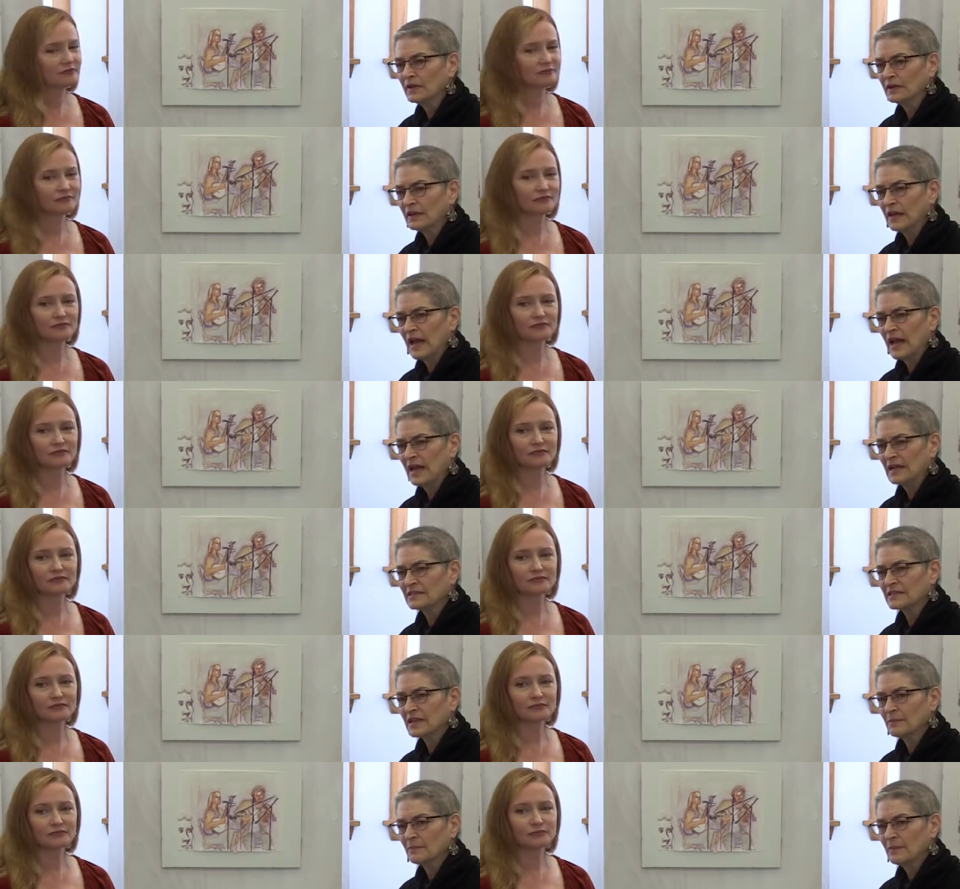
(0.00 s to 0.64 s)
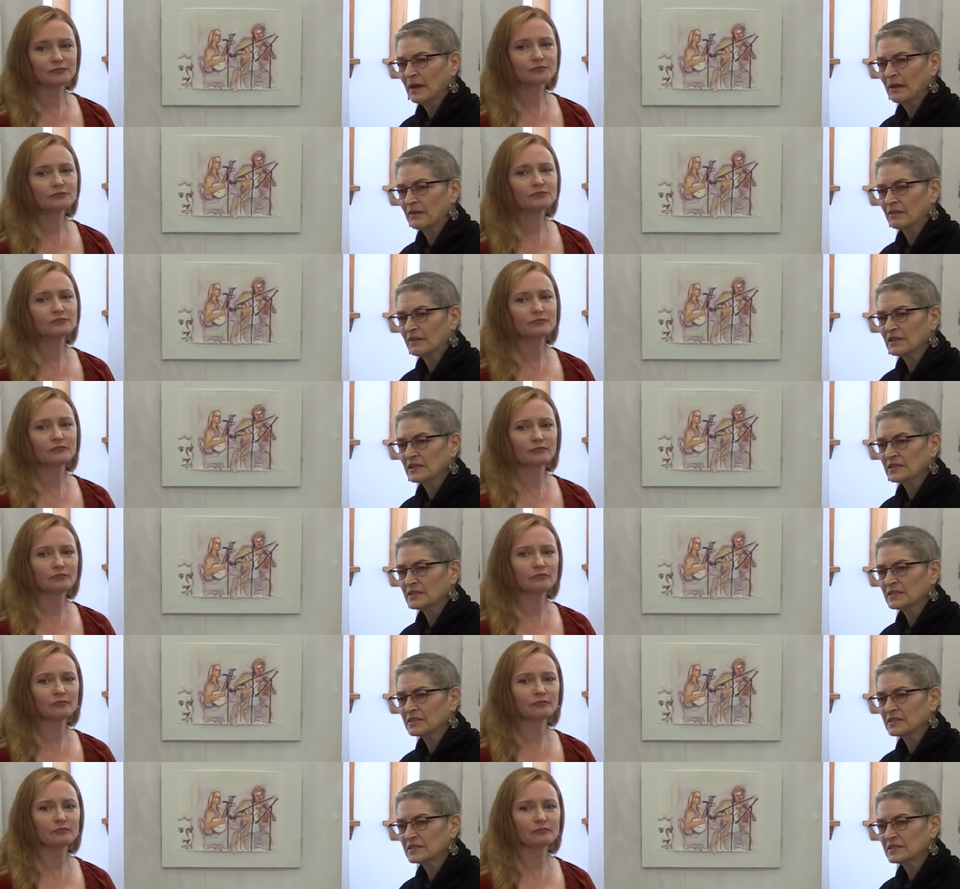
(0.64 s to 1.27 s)
Speaker 1: to ask about mm-hmm.
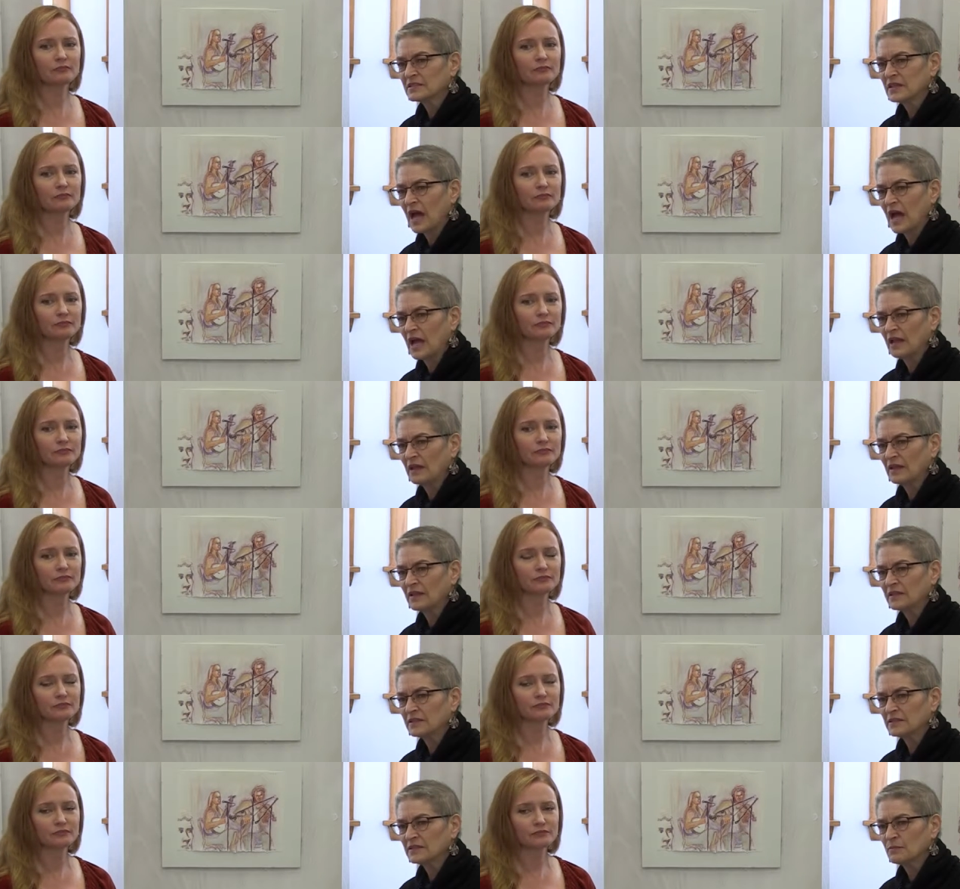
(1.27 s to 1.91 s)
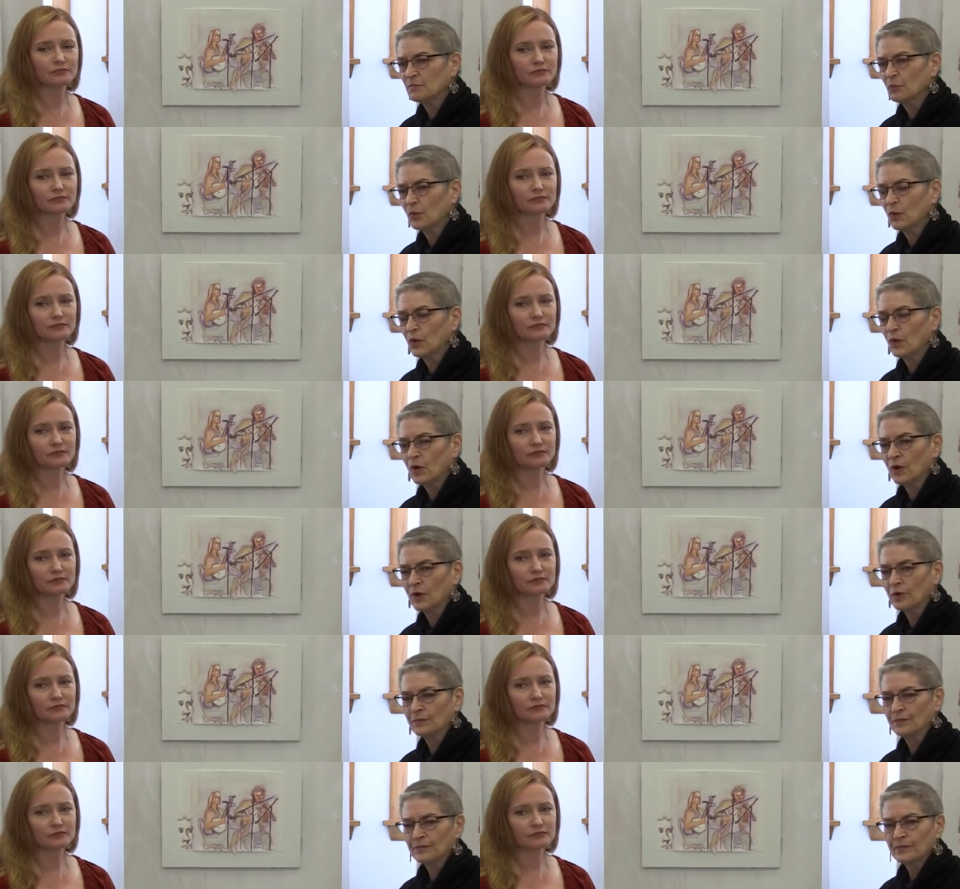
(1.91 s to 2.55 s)
this style. It's
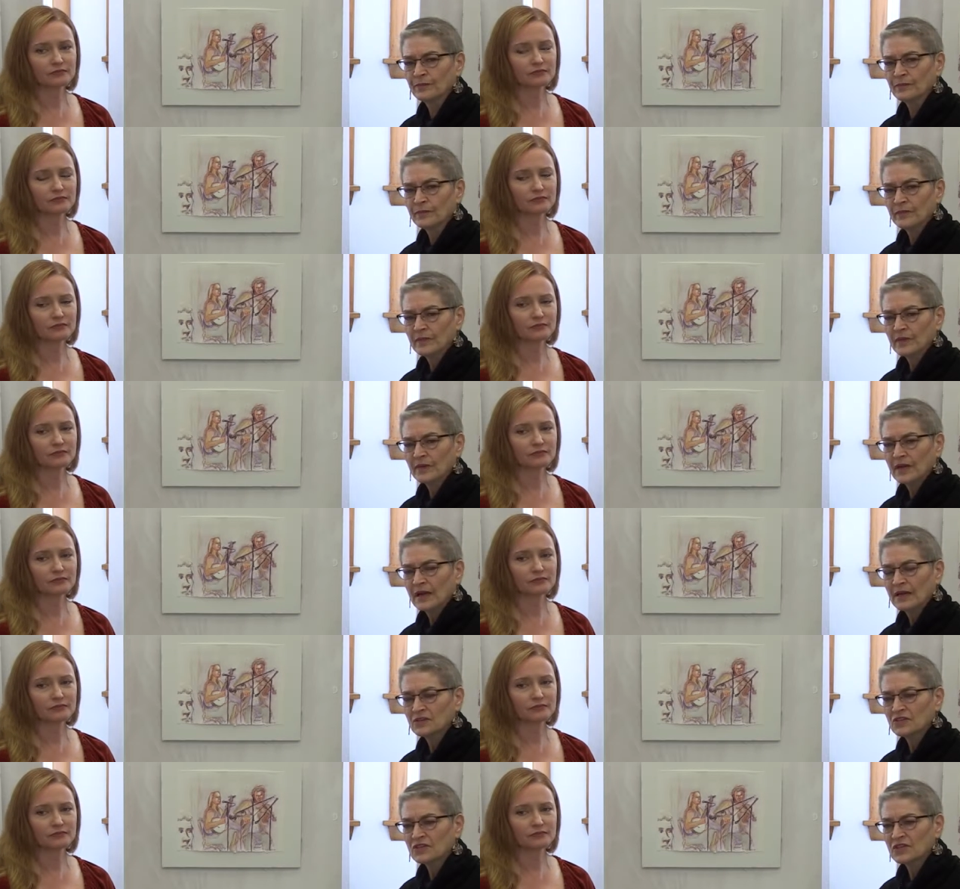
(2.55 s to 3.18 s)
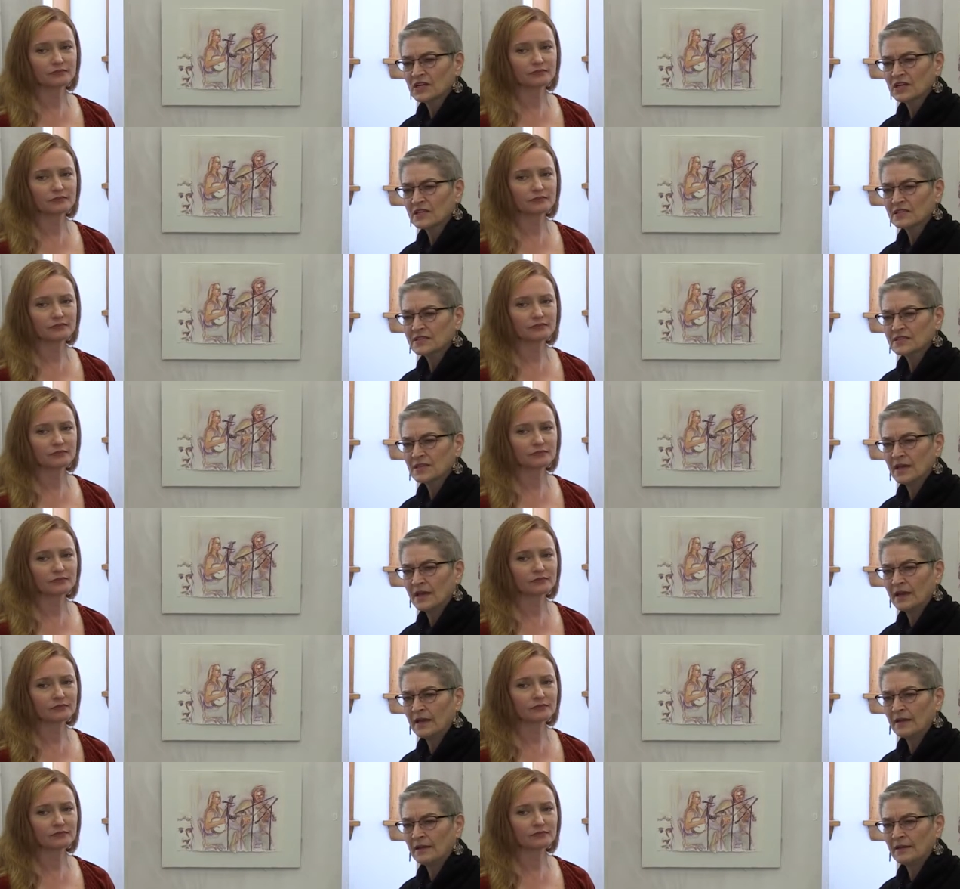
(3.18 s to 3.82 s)
more, how shall I
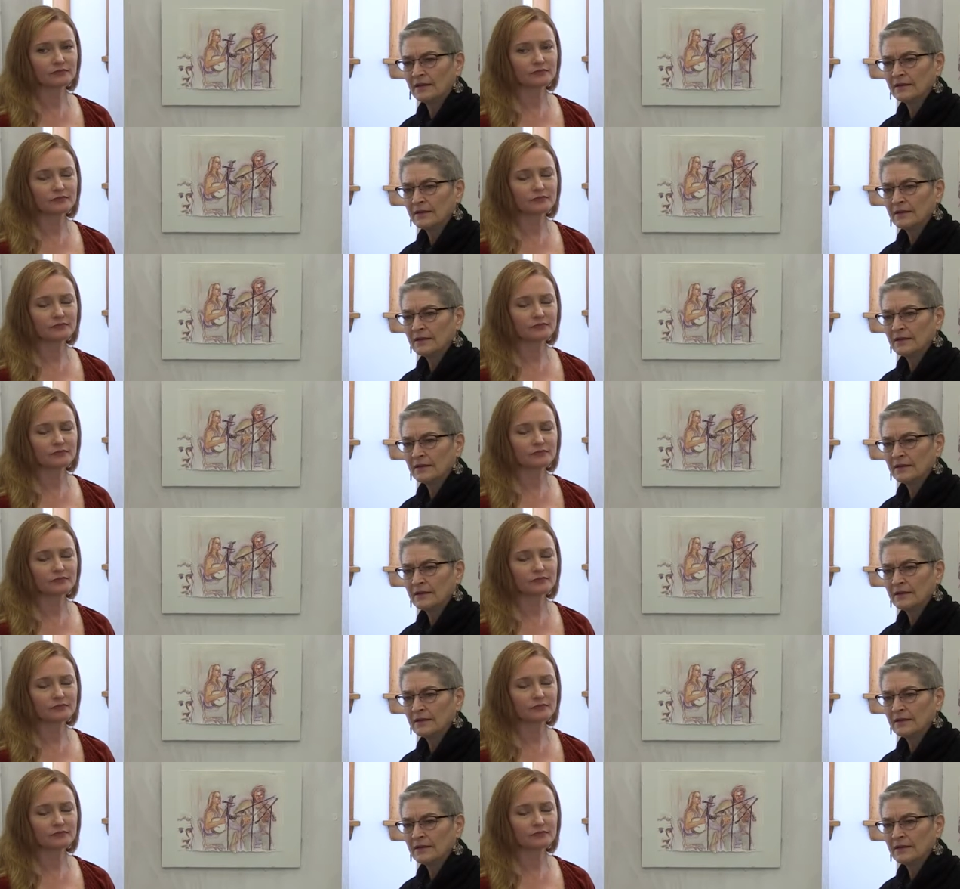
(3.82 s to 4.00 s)
say?